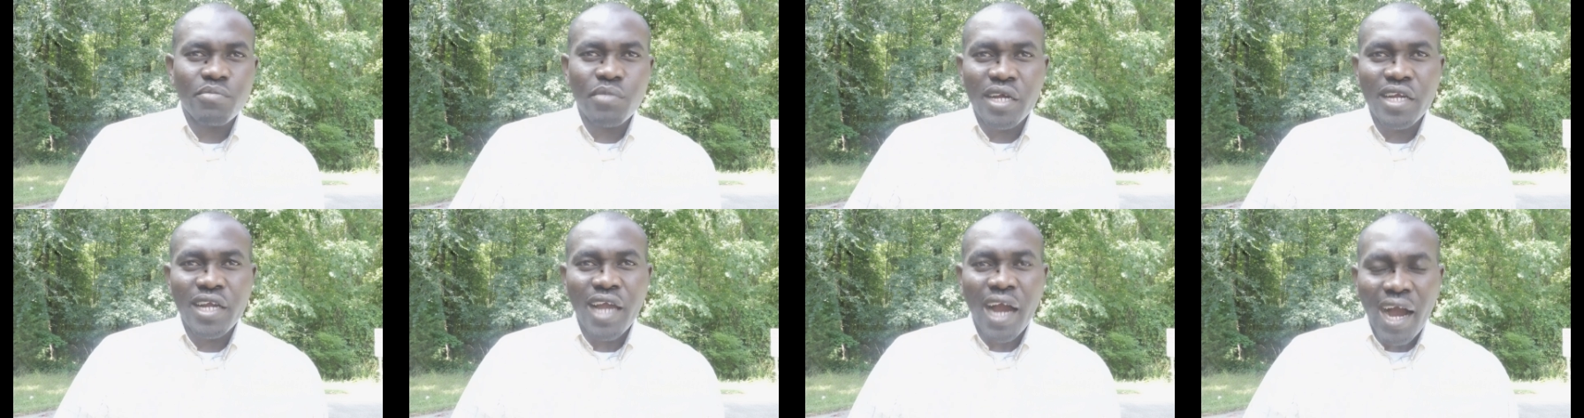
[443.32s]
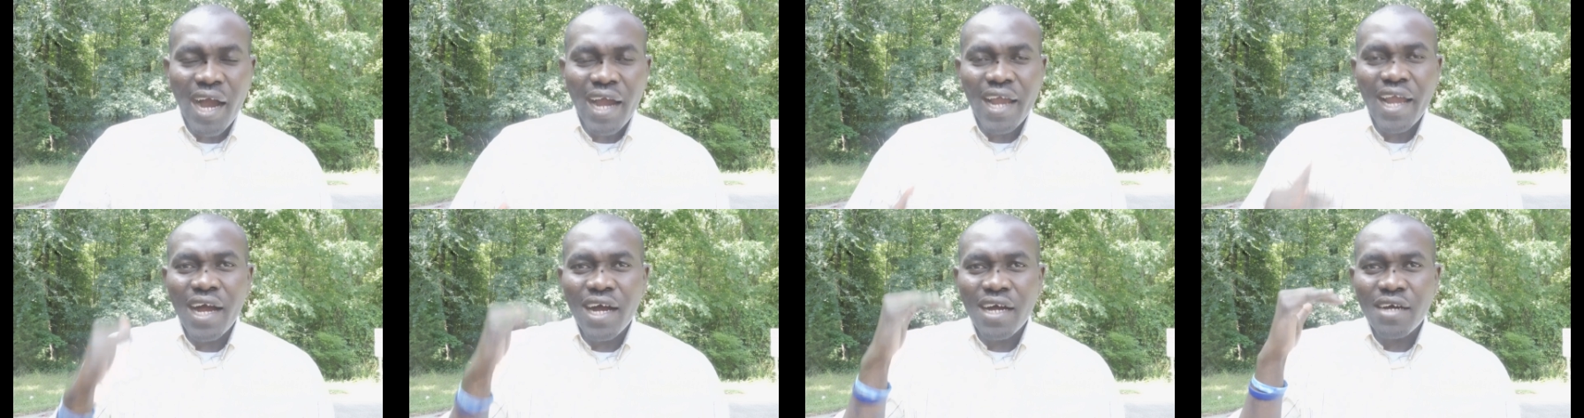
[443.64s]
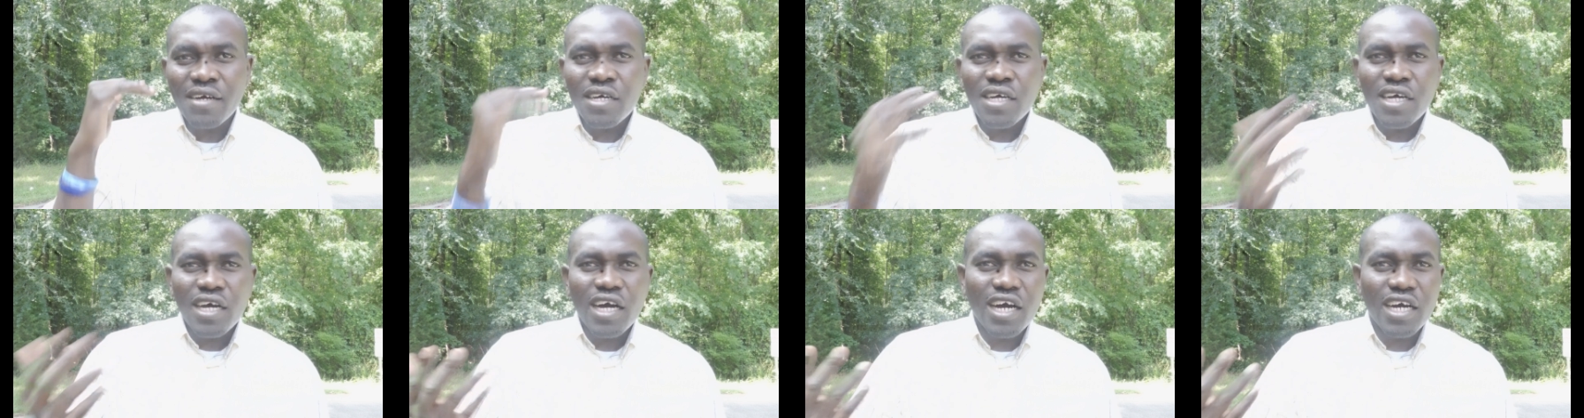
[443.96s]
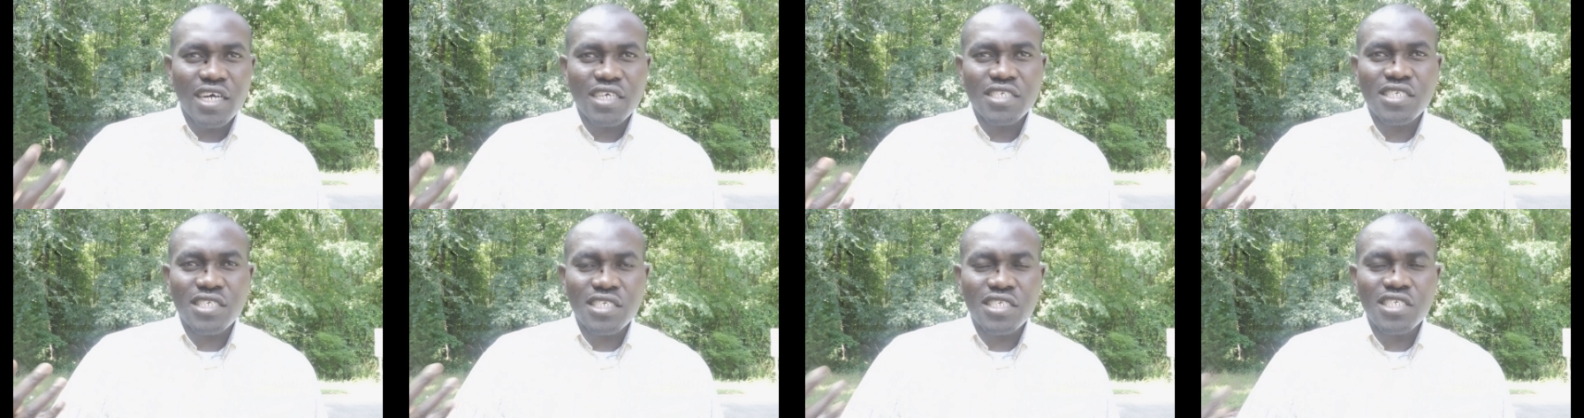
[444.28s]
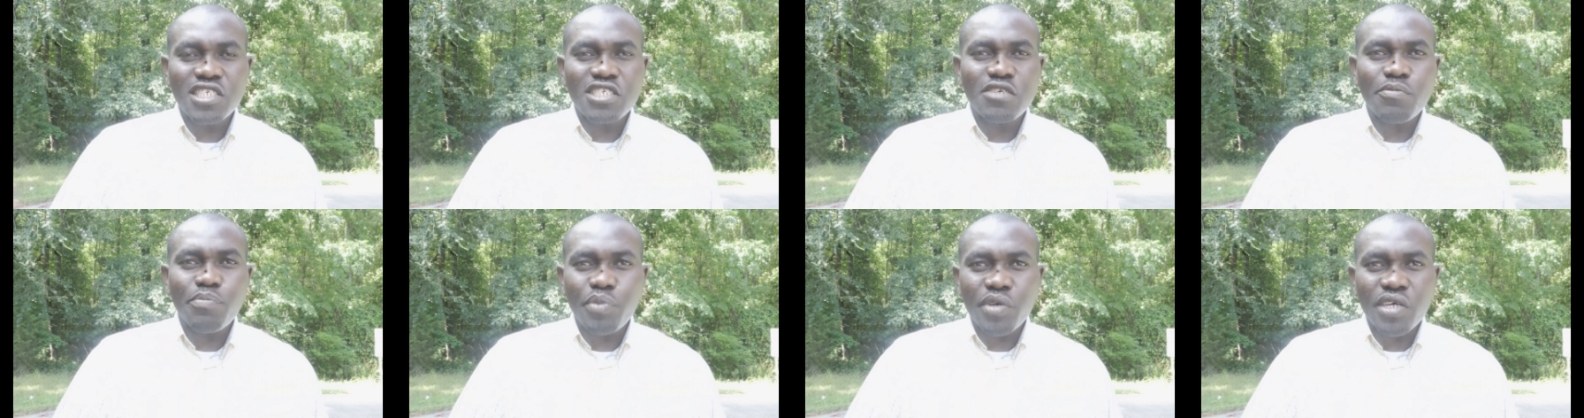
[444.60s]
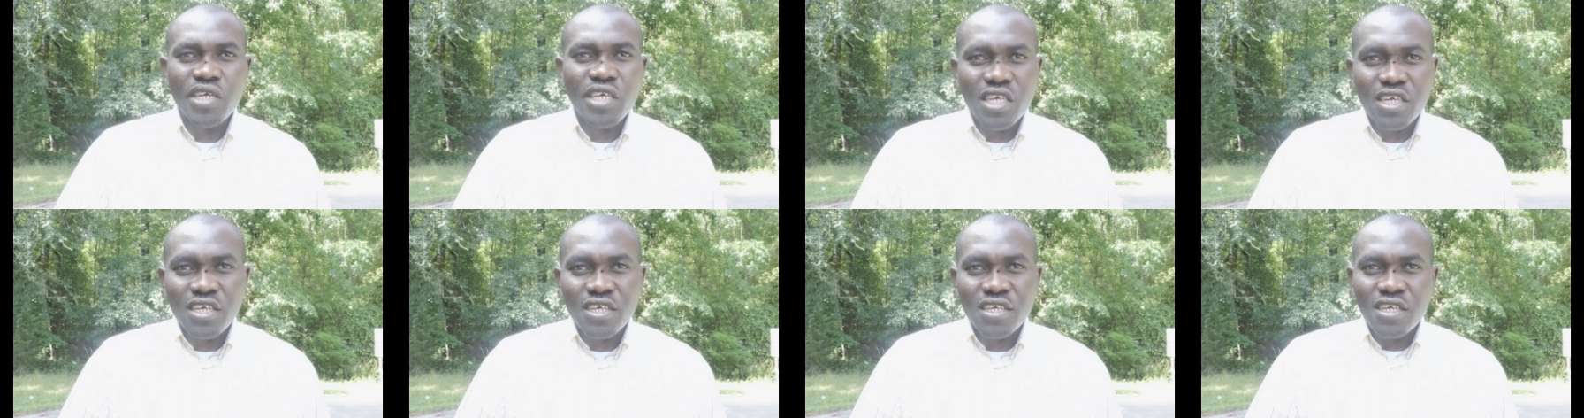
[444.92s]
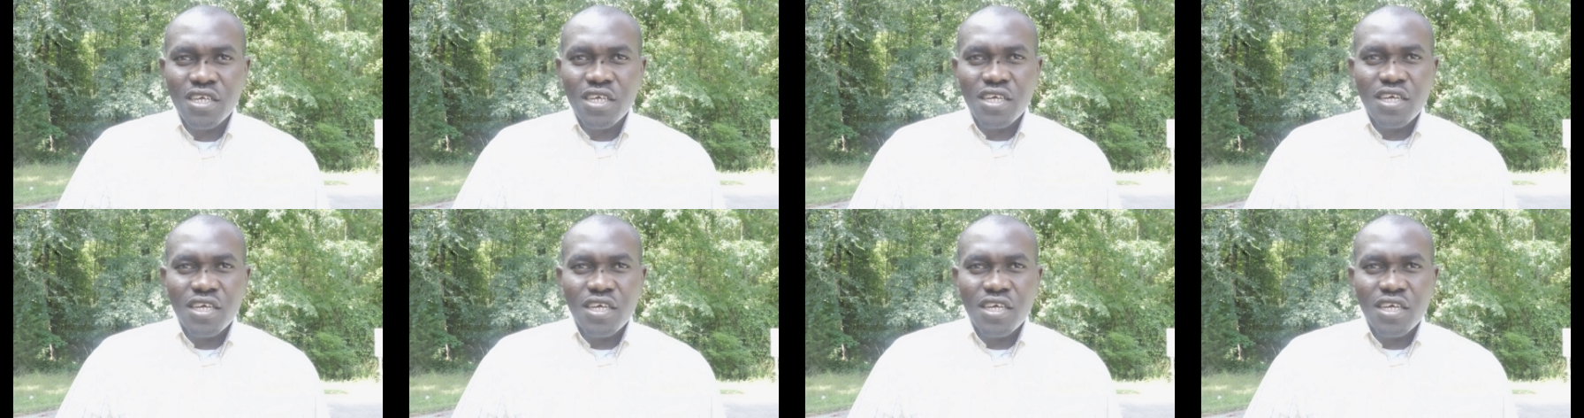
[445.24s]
higher CGPA,